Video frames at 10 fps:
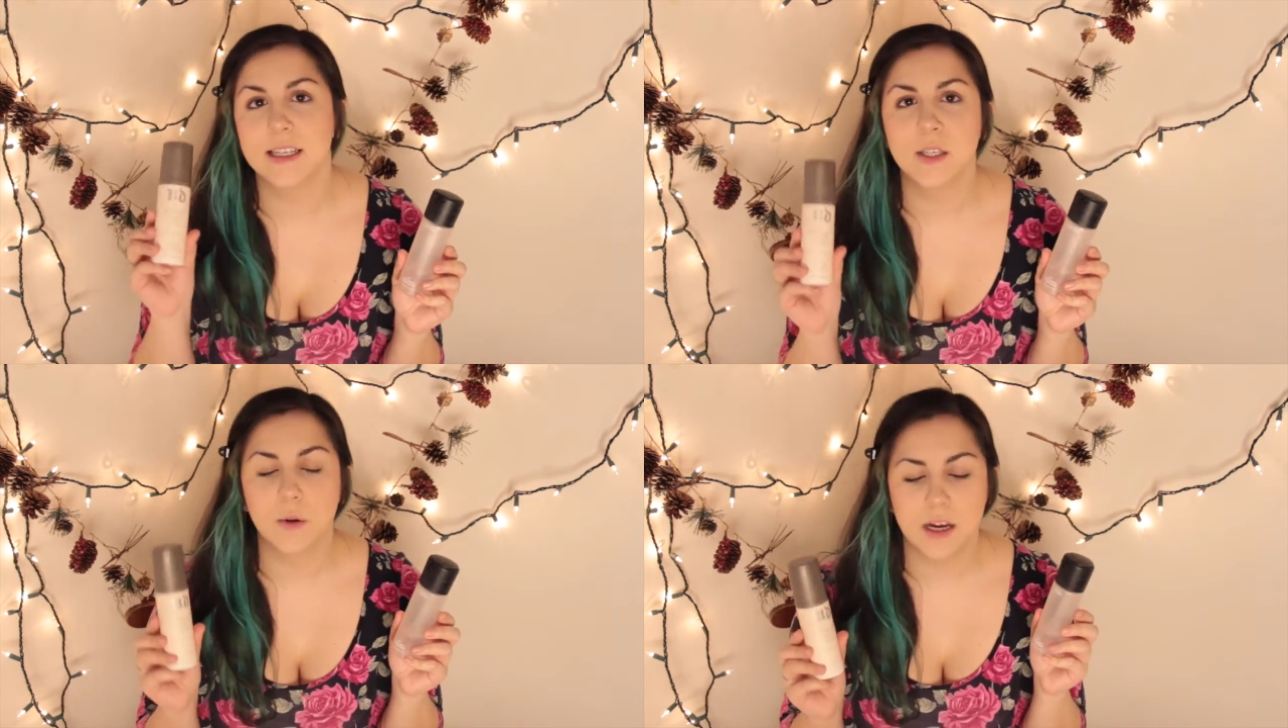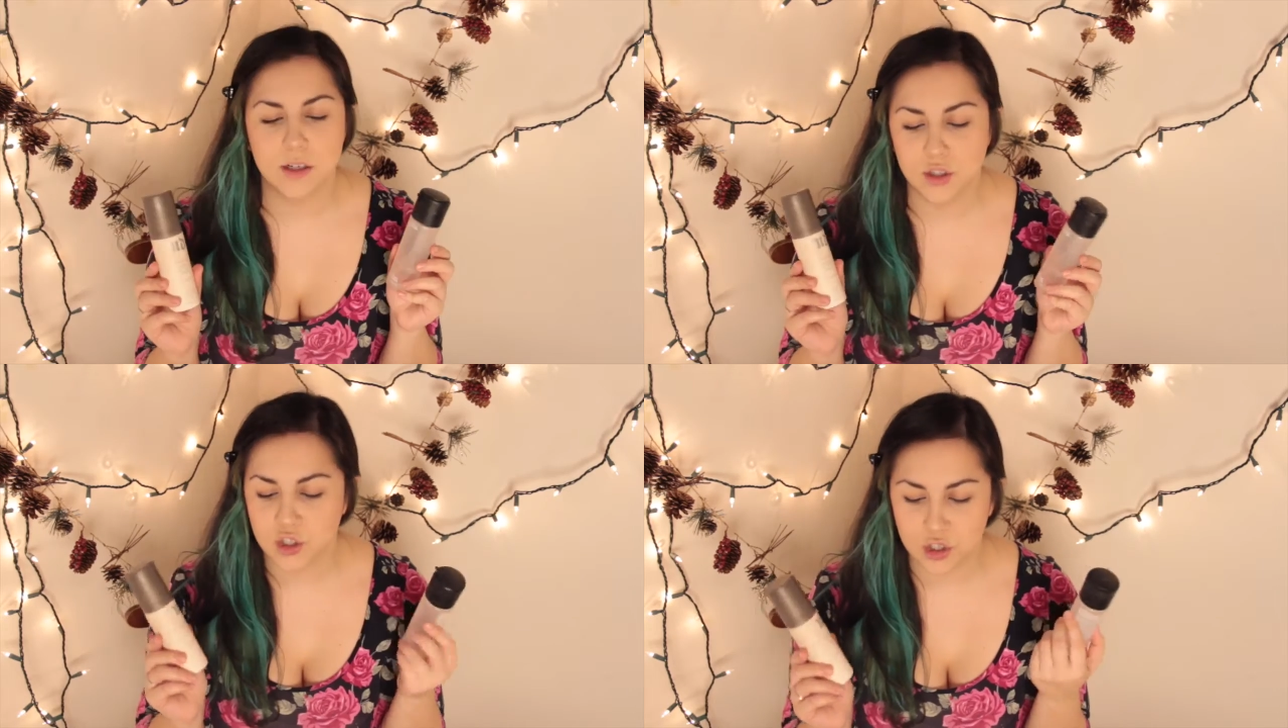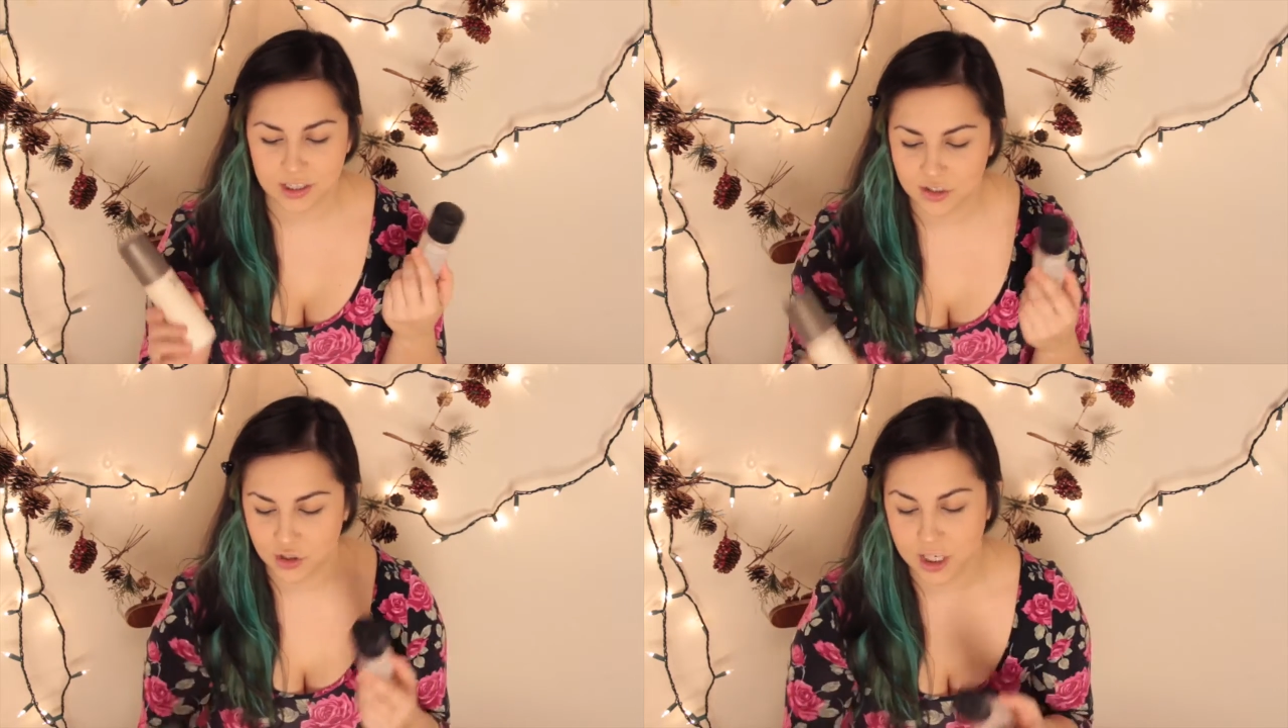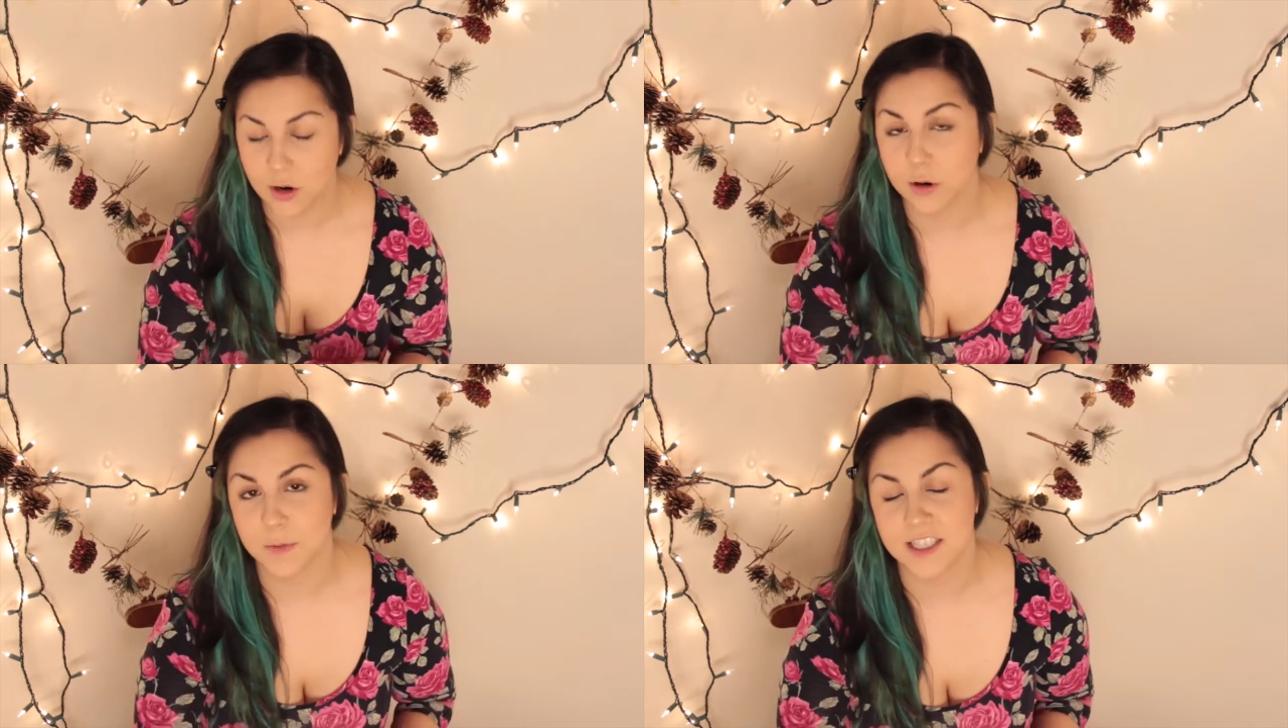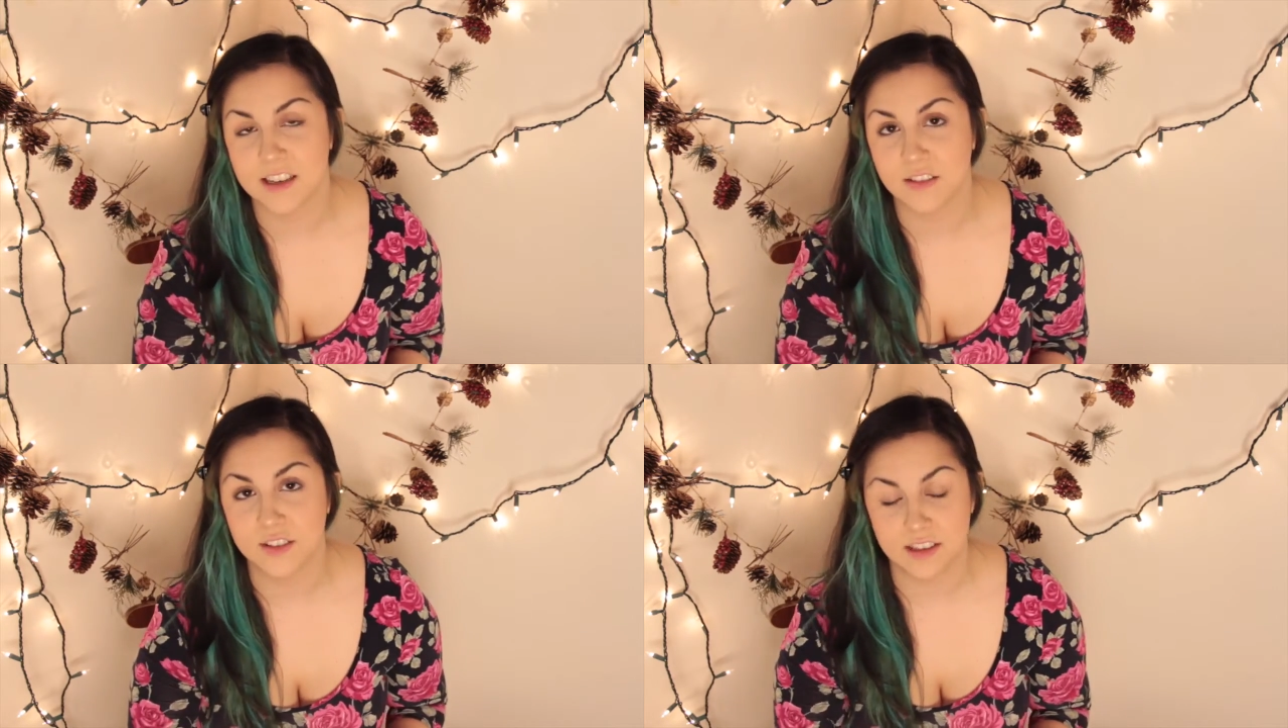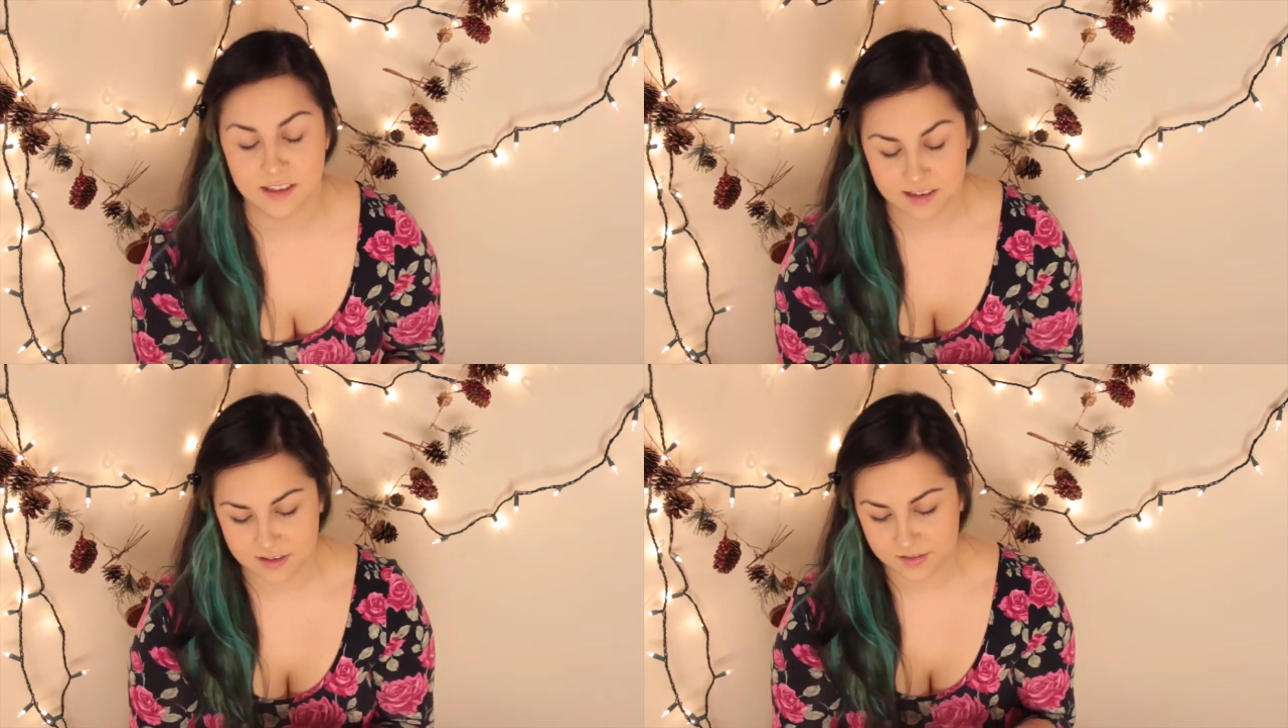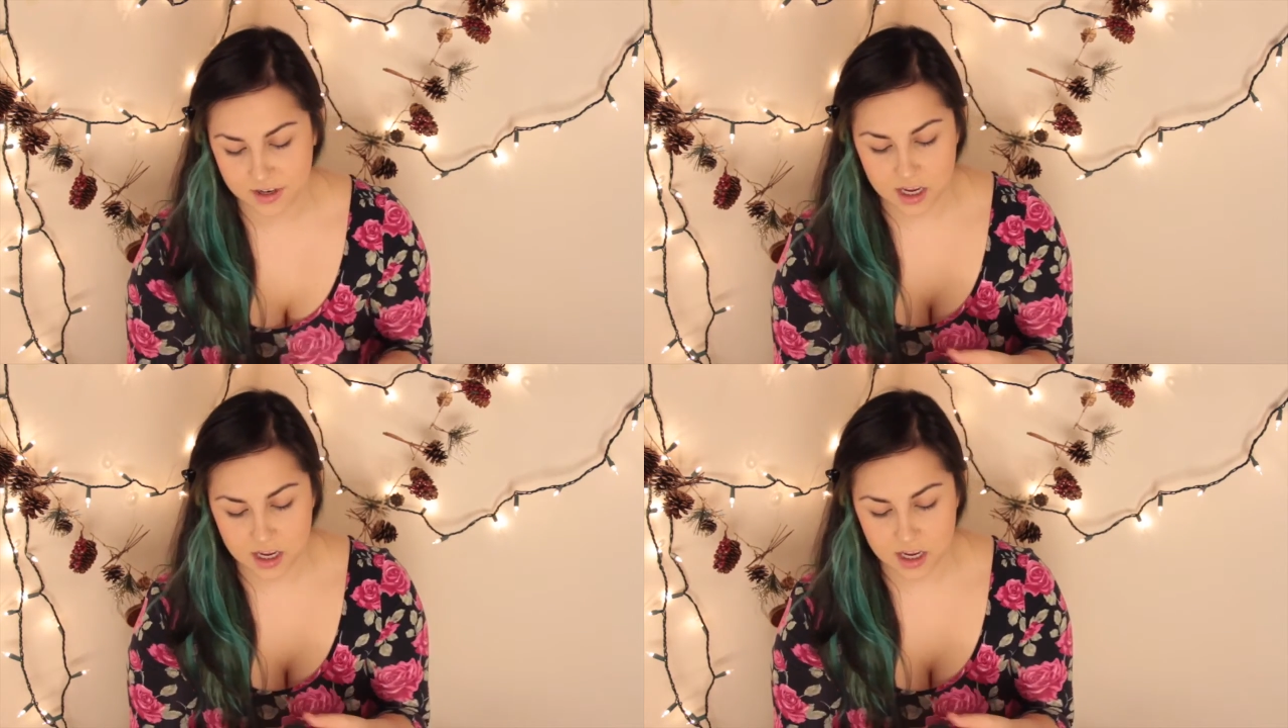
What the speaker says: So I just shower myself in this stuff.